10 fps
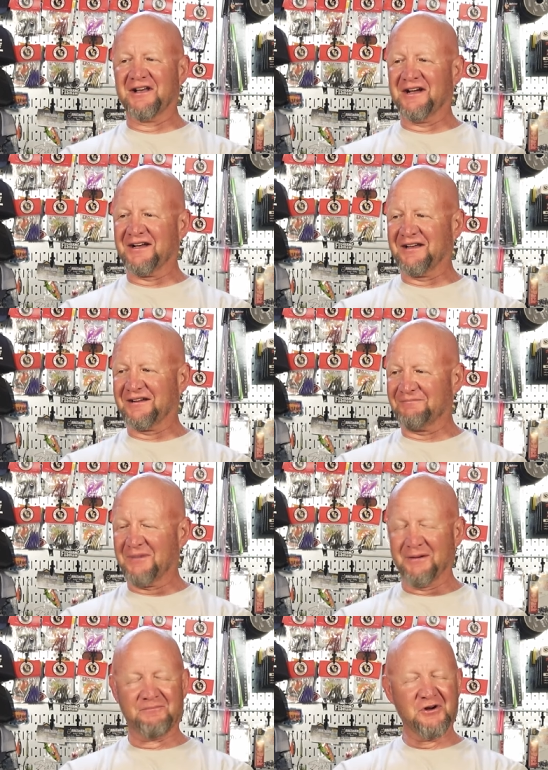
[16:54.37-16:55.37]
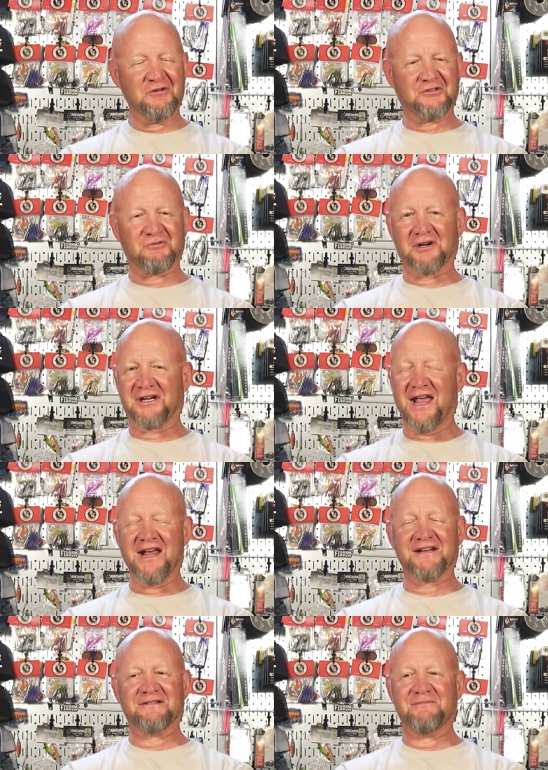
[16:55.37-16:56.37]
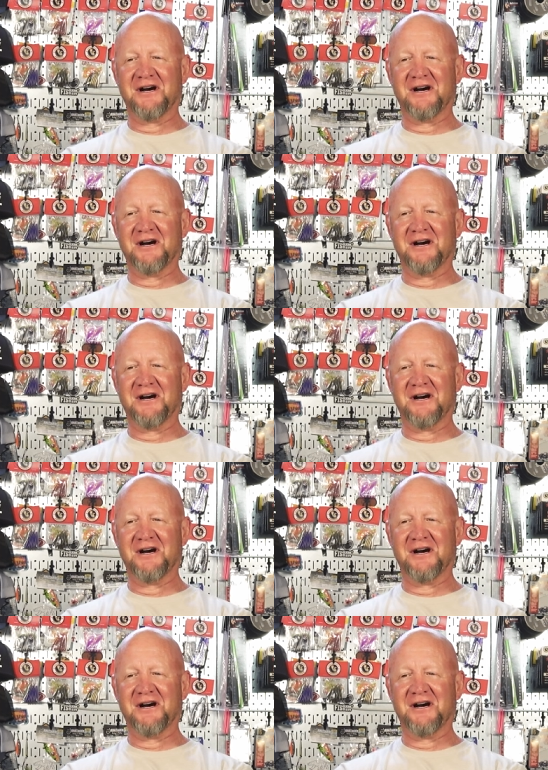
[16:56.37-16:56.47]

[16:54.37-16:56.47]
Uh, my boots were caked in